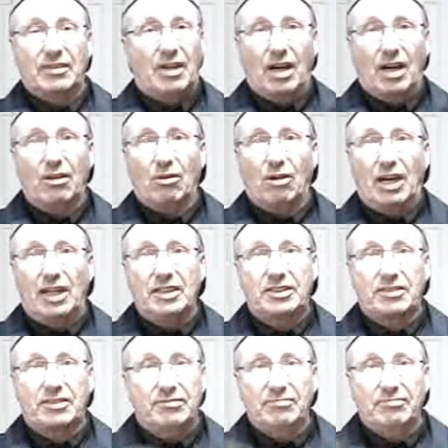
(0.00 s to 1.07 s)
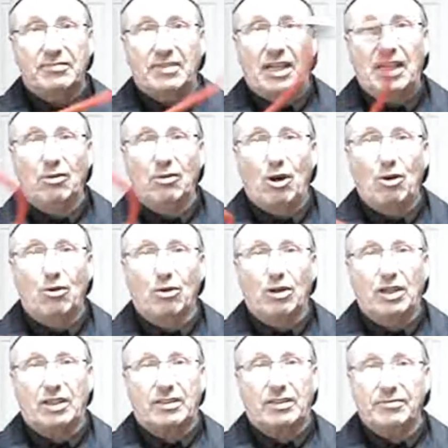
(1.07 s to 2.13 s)
Otherwise, it won't
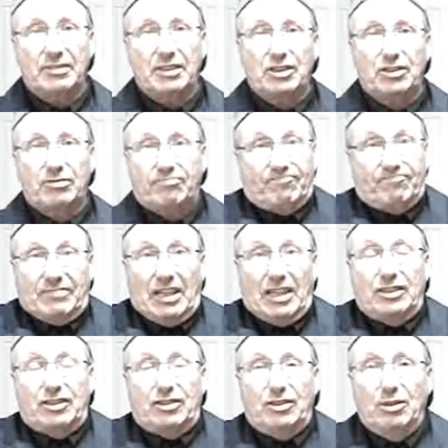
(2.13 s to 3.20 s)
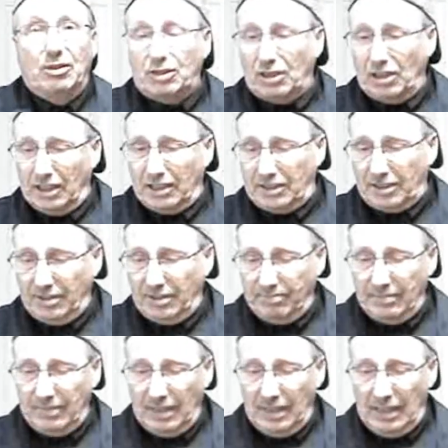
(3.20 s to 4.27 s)
work. It's useless.
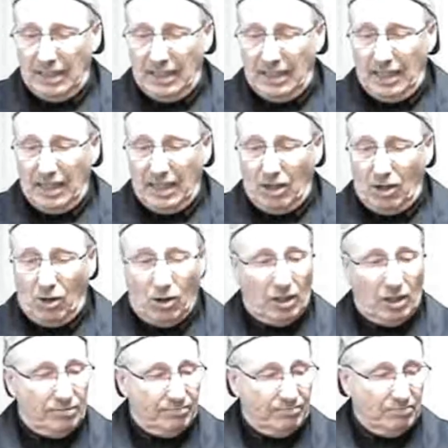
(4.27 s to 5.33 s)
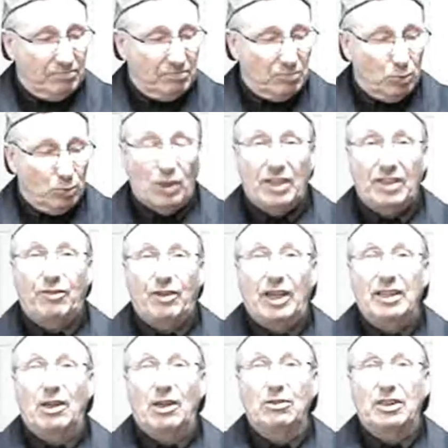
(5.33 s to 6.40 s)
Or what if I
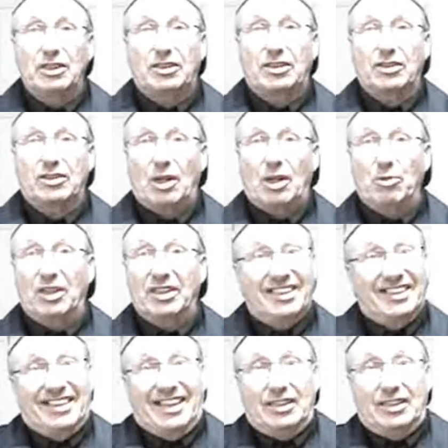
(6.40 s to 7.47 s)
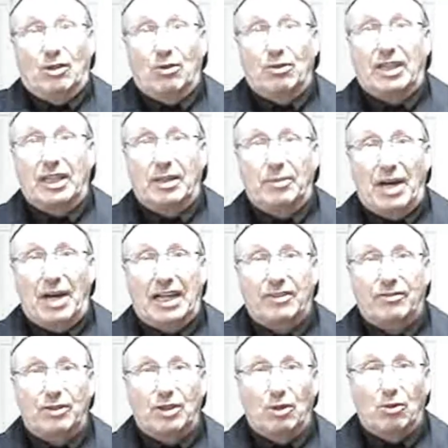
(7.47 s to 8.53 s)
loan it to someone and I don't get it
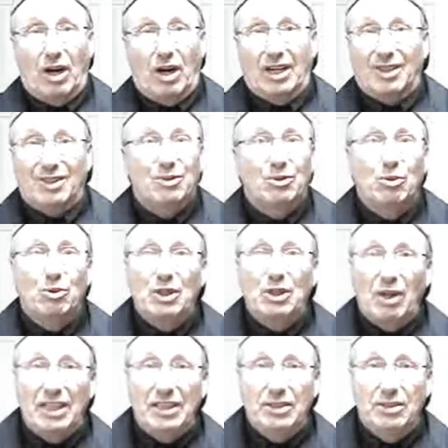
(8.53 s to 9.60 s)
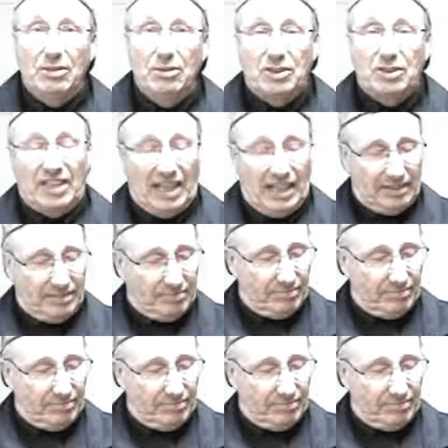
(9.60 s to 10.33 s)
back for a while? What do I use then?